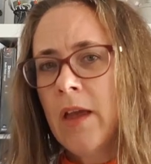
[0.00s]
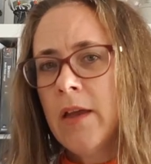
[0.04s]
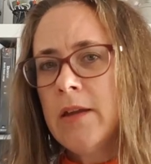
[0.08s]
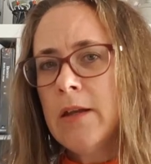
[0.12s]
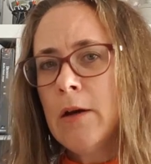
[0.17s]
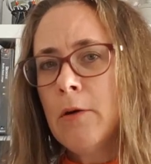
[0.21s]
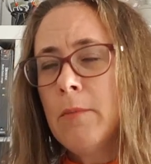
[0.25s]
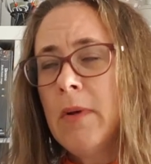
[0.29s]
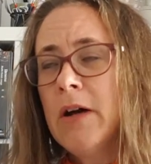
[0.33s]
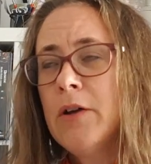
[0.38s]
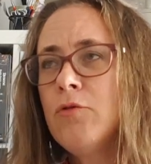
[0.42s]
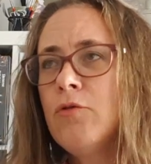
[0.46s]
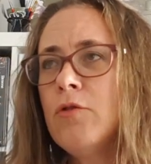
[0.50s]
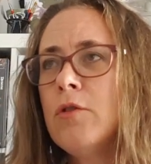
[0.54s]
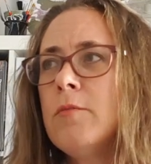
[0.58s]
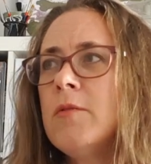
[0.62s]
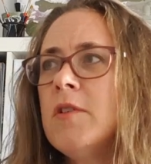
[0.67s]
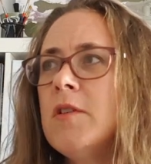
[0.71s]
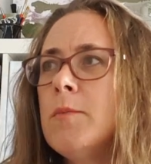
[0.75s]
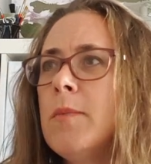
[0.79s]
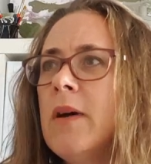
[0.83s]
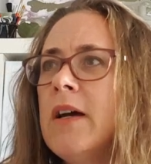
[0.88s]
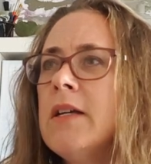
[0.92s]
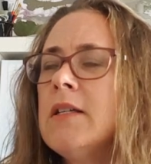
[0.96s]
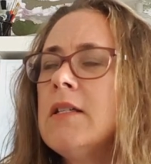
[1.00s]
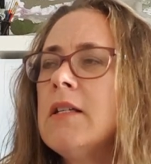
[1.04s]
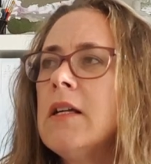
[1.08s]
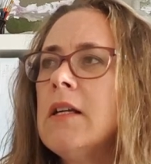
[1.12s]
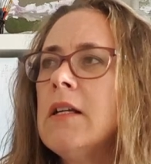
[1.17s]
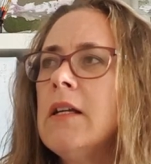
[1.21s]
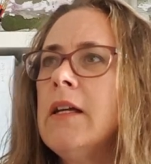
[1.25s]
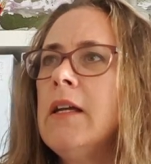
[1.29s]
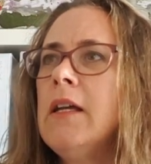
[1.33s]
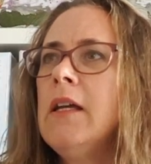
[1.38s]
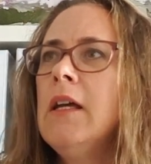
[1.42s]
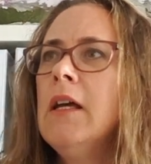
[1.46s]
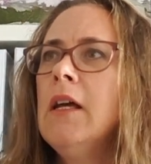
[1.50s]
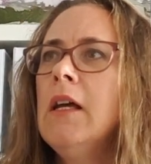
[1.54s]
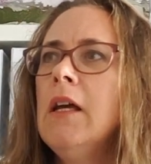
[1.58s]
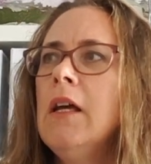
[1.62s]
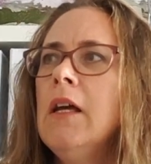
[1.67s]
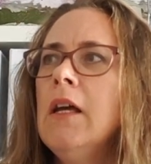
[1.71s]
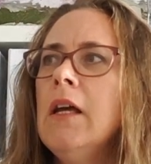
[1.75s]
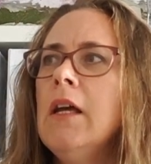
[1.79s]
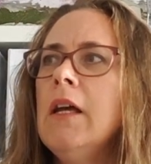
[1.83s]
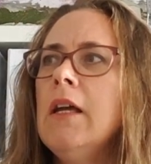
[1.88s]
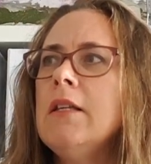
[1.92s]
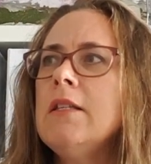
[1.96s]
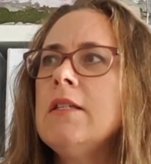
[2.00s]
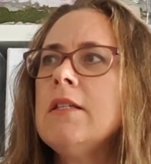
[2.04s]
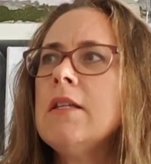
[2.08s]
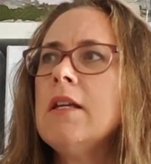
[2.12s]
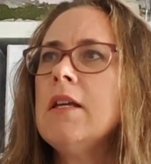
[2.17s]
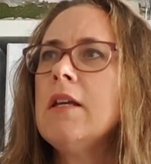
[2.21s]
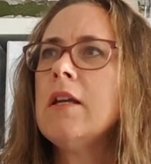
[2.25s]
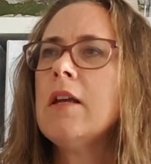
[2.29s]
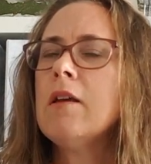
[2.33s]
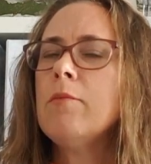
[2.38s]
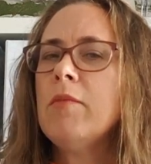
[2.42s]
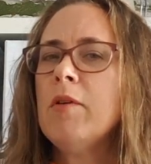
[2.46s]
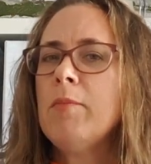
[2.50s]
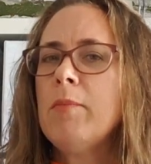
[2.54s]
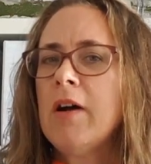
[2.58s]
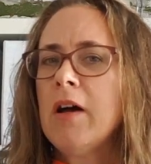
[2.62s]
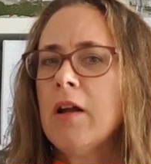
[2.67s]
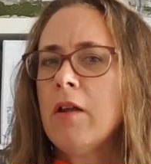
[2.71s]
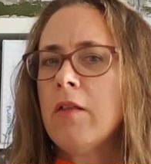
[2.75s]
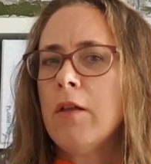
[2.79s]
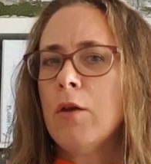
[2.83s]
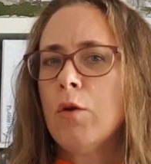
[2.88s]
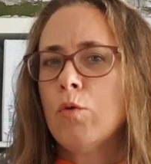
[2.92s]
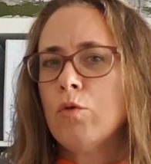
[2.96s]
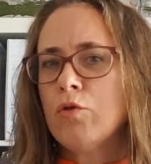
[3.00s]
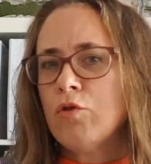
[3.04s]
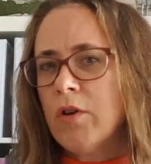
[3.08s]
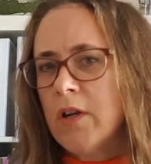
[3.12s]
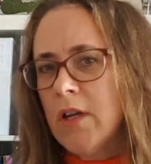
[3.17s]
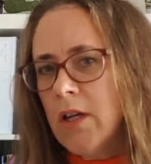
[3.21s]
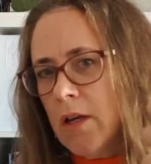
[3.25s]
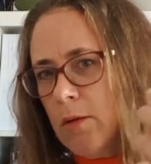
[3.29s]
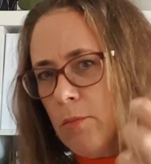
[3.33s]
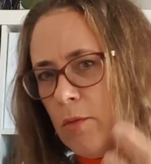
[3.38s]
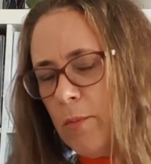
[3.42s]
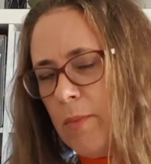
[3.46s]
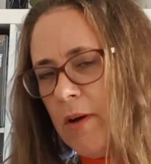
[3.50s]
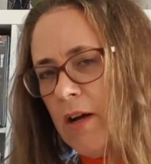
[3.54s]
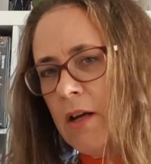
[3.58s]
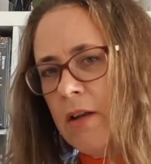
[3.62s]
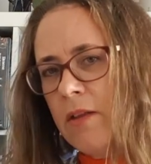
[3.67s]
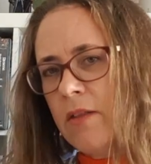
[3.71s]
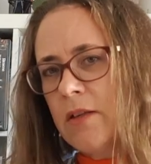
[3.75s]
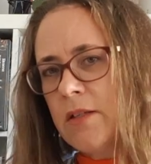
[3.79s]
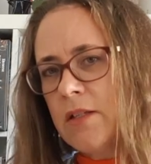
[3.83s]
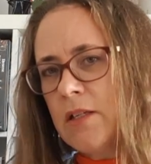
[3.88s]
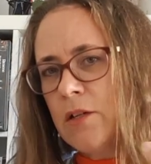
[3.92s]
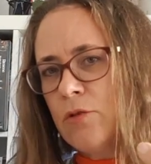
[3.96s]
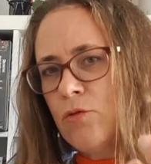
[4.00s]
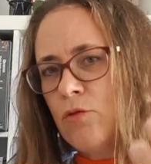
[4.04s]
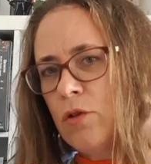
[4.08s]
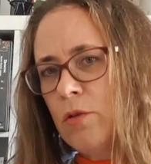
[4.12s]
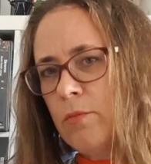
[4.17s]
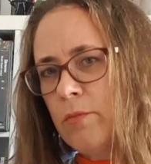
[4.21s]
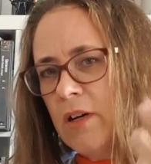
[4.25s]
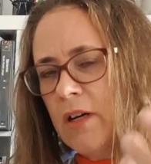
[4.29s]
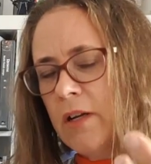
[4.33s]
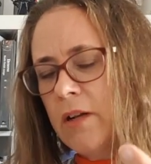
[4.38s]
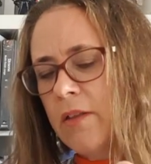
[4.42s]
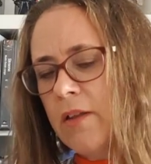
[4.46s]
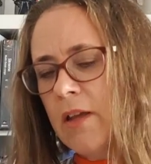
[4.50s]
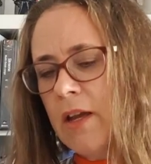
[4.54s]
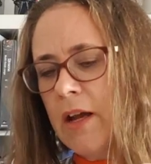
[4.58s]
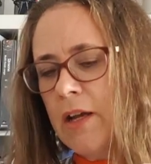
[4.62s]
Now, mudroom is basically, it can be part of the laundry, it can be part of the sunroom, part of the